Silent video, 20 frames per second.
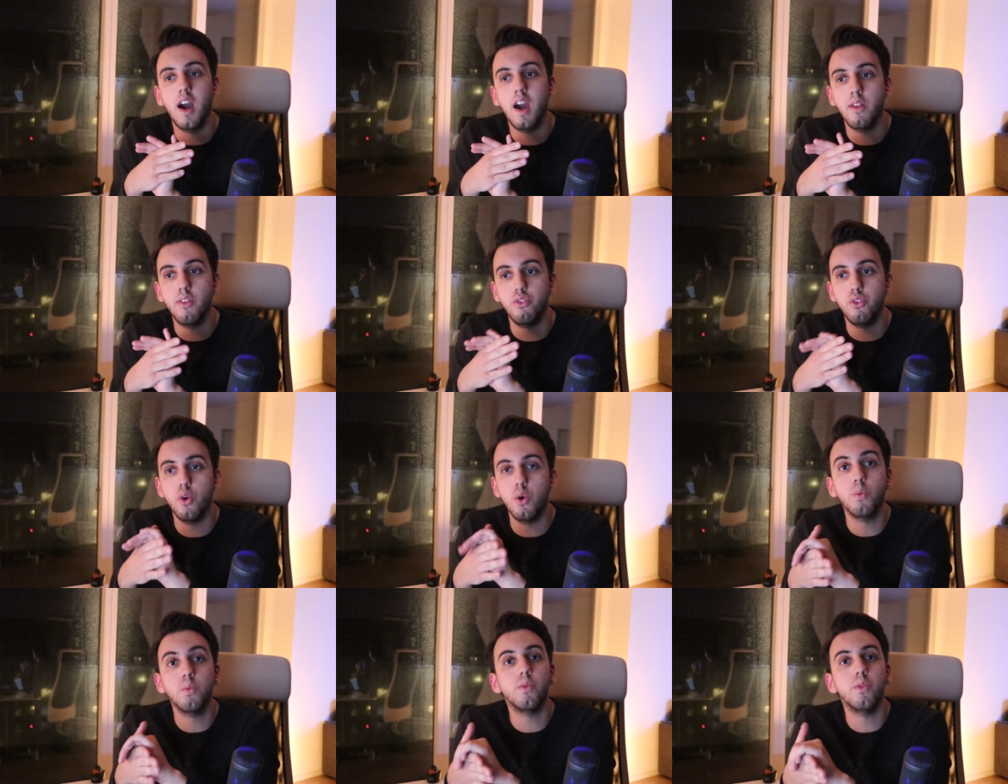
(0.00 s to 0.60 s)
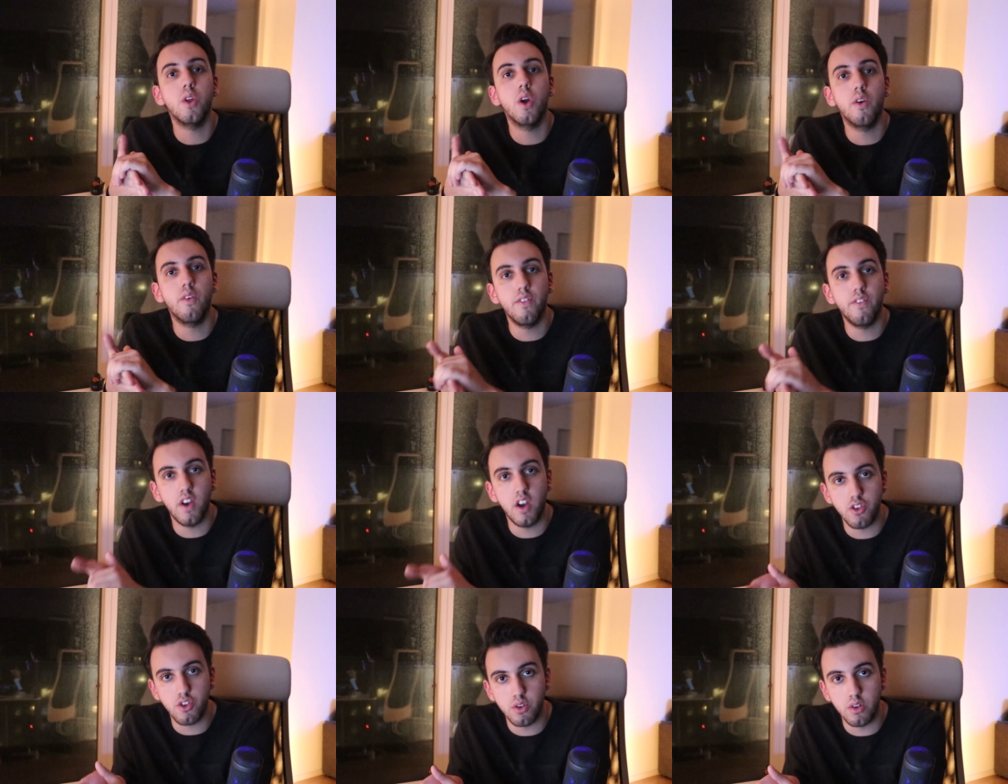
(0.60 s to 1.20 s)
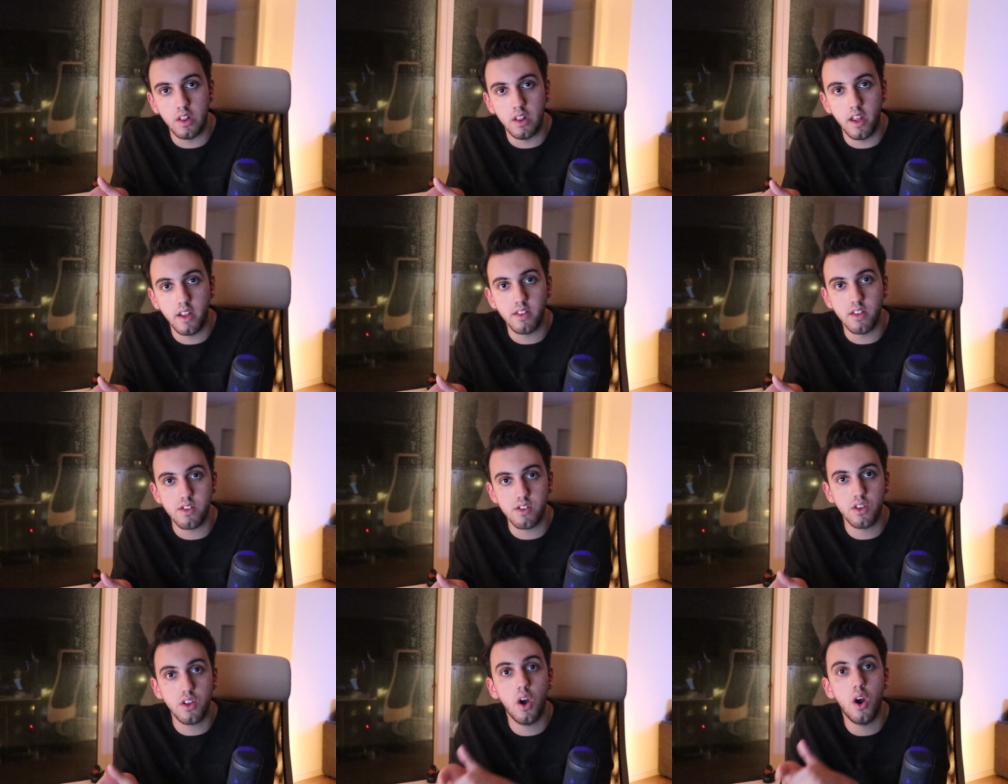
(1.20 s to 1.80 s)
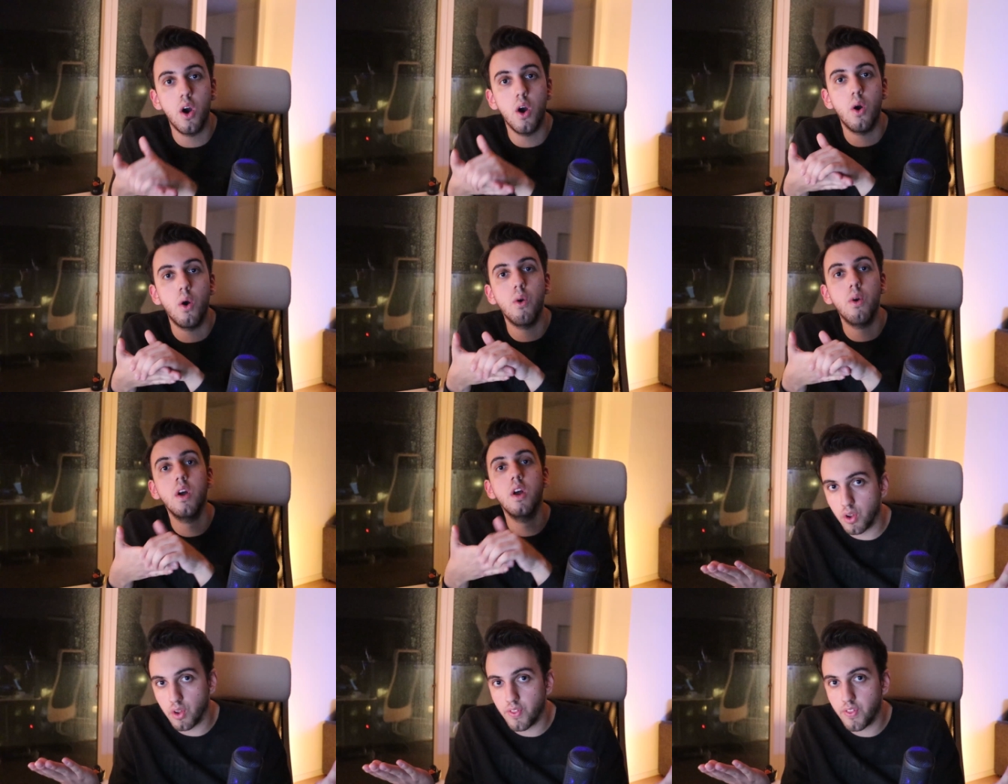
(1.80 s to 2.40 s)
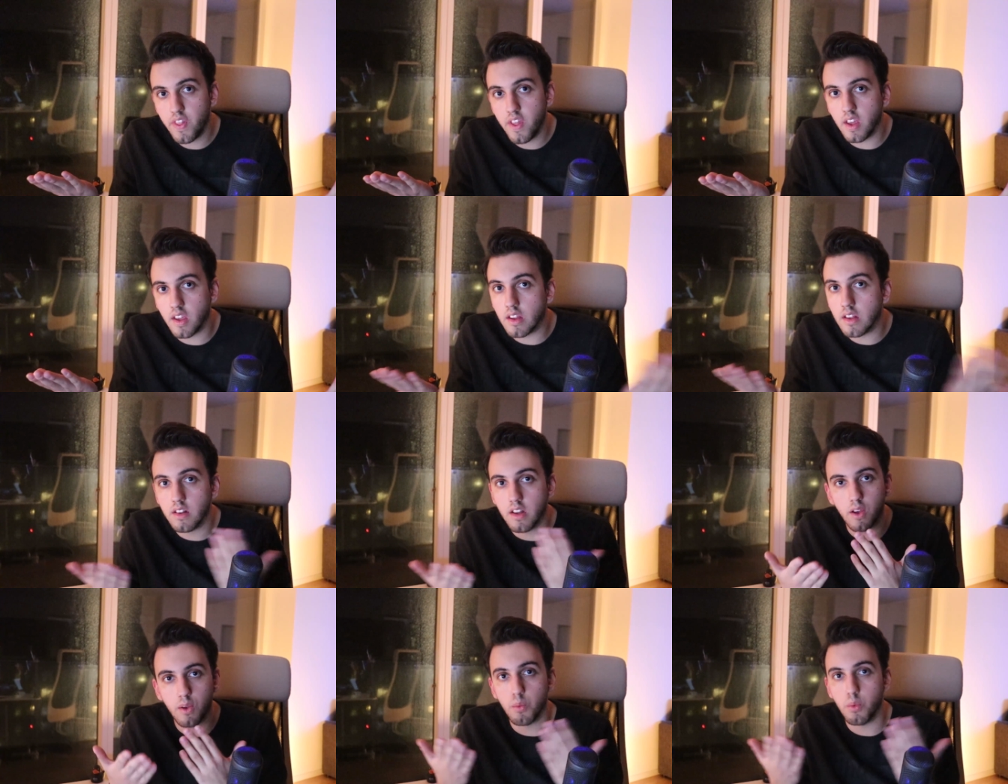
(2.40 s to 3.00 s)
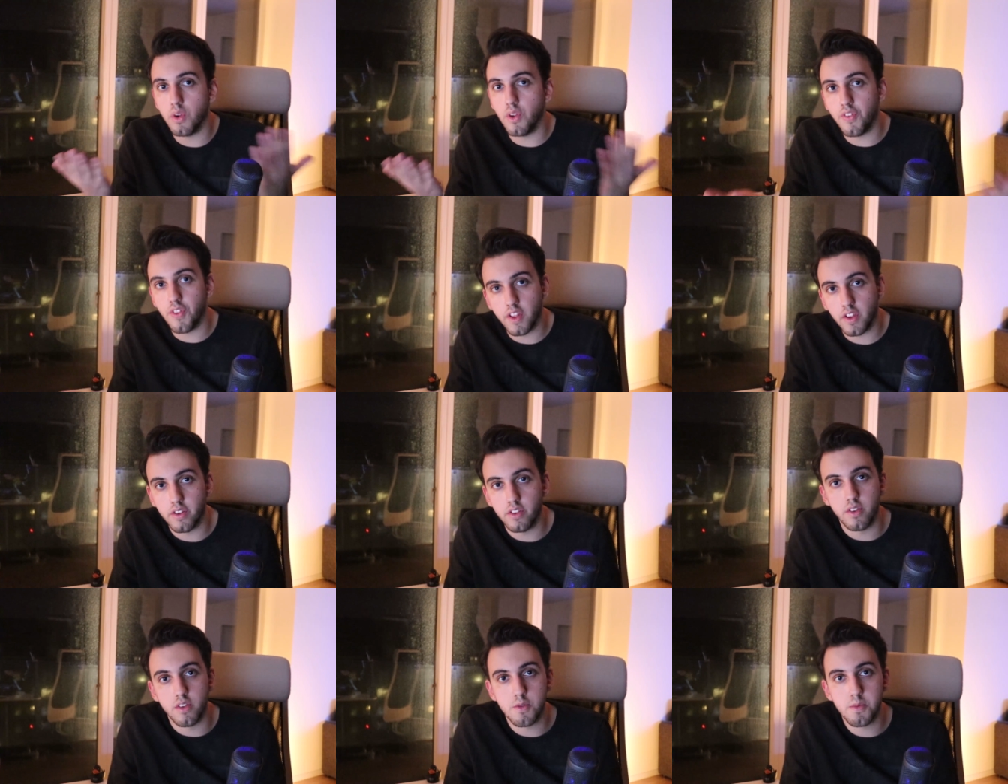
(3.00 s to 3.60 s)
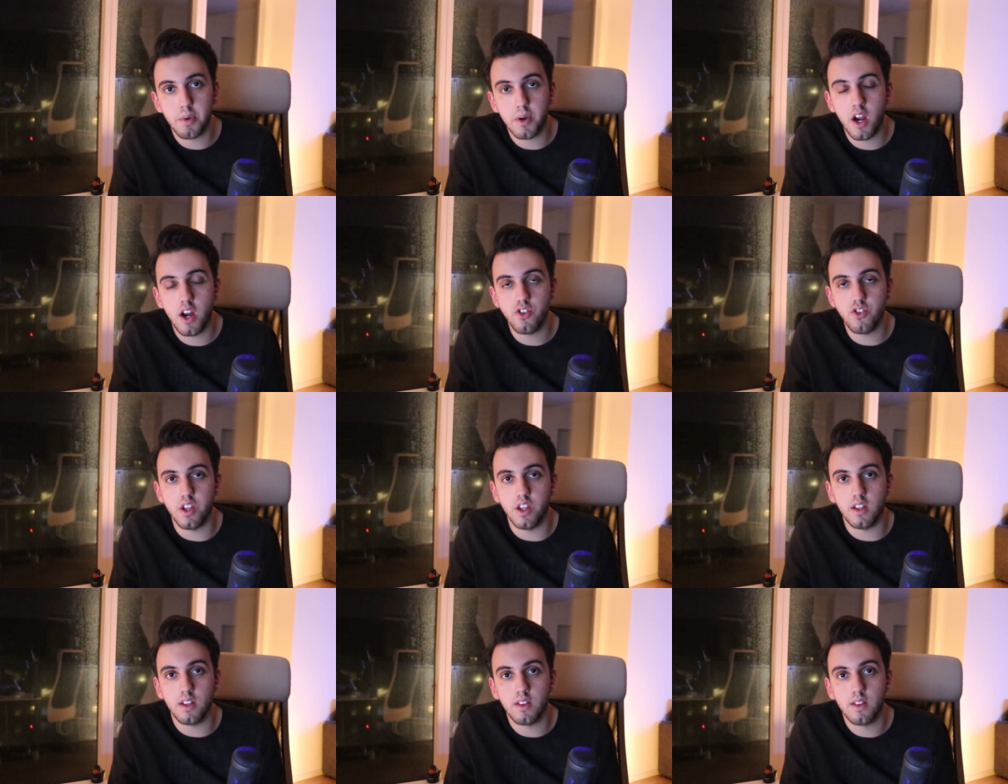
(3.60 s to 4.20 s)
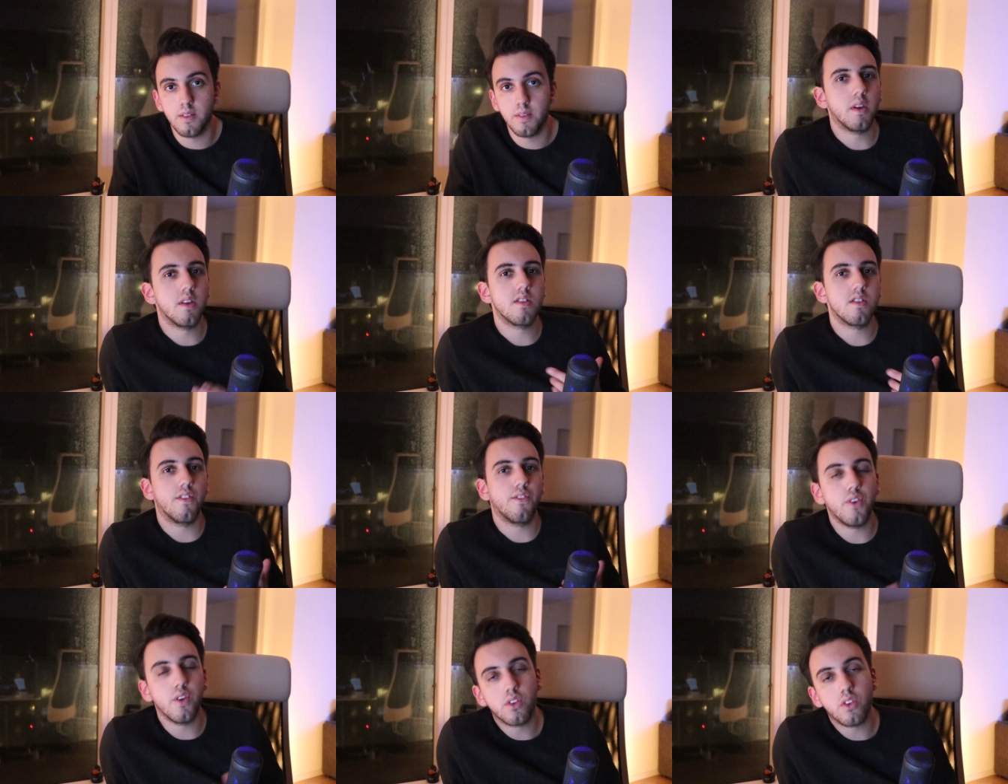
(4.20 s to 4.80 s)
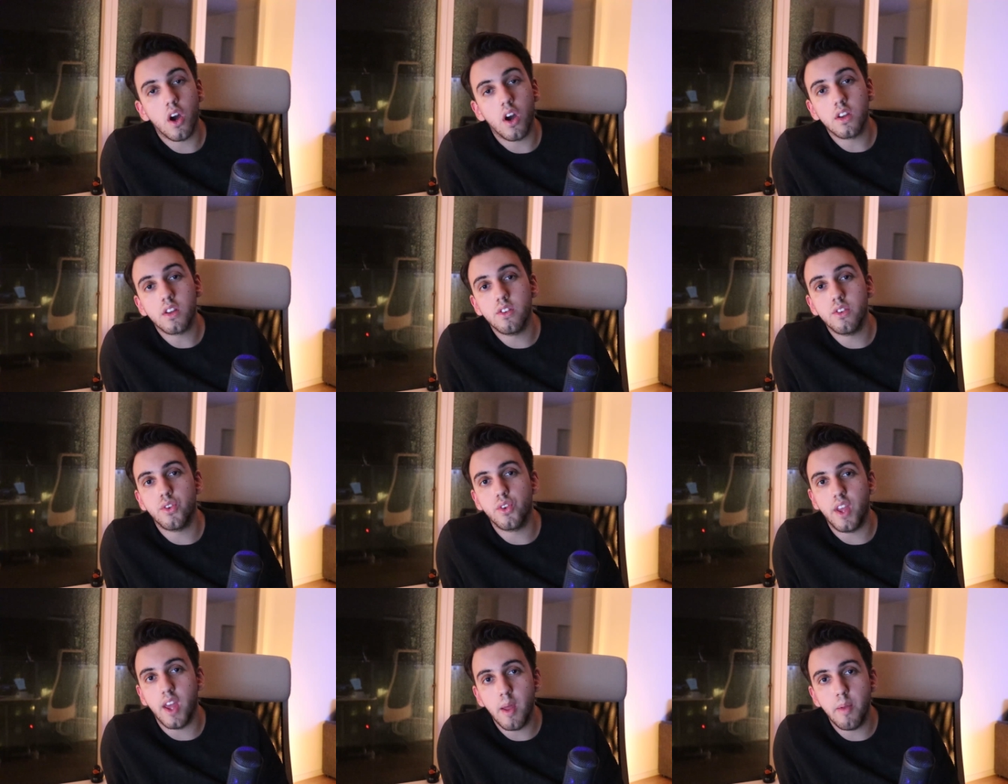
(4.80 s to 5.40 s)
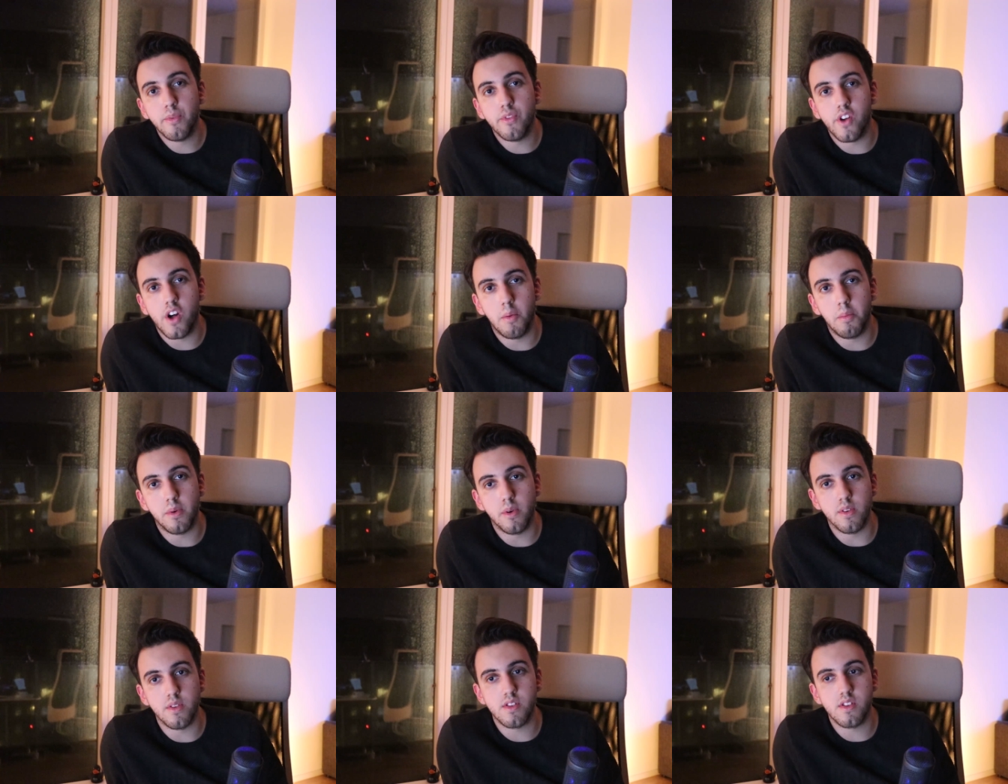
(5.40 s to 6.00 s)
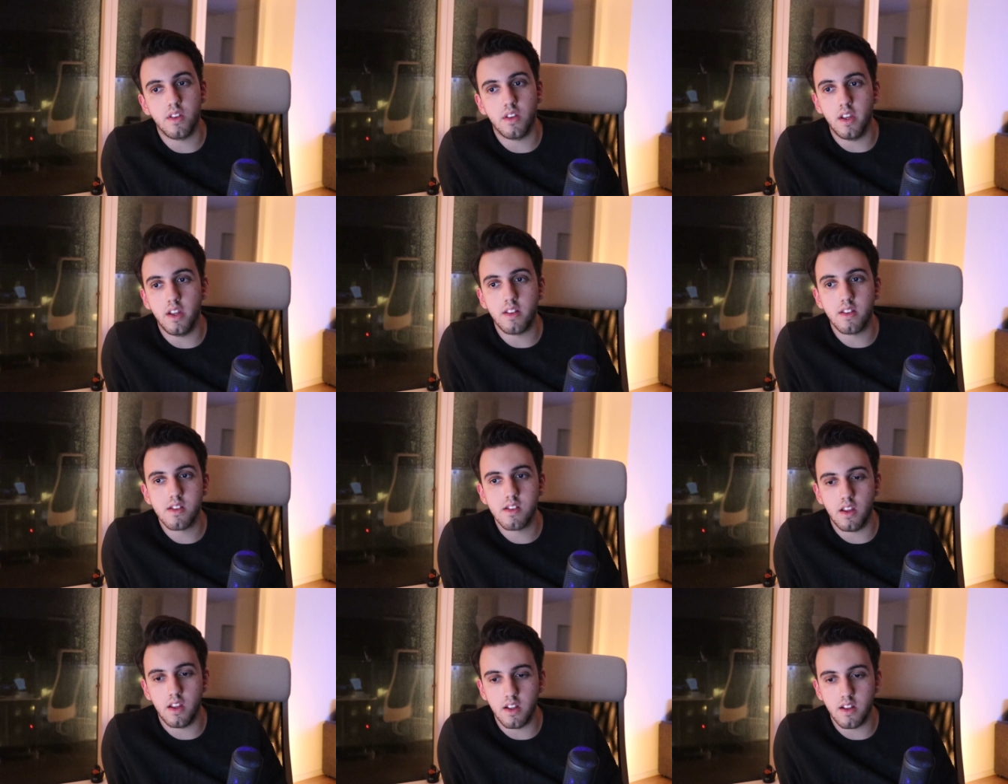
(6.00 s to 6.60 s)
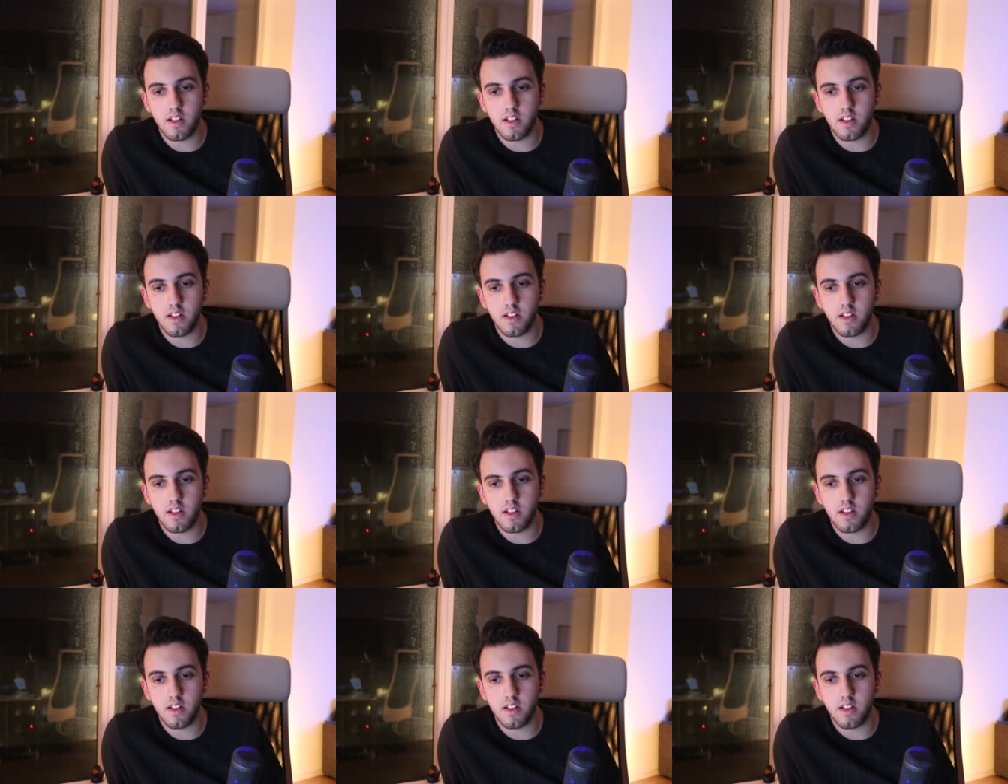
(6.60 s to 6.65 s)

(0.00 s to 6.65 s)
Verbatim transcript: I don't know if I should let this go. What do you think? Like, what do you think of this project? Because if you're talking to game developers, it's